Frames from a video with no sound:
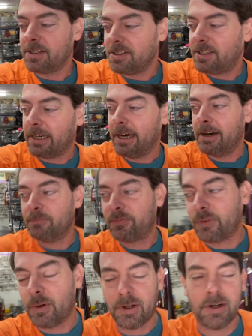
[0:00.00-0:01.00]
It's time
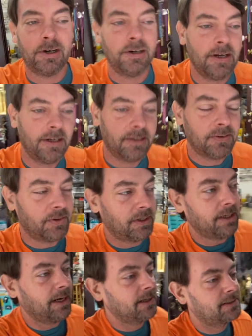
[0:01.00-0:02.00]
for the
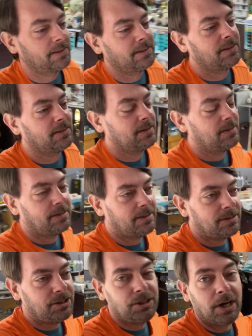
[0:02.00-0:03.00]
next
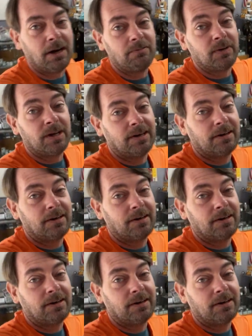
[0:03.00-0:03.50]
shop vlog.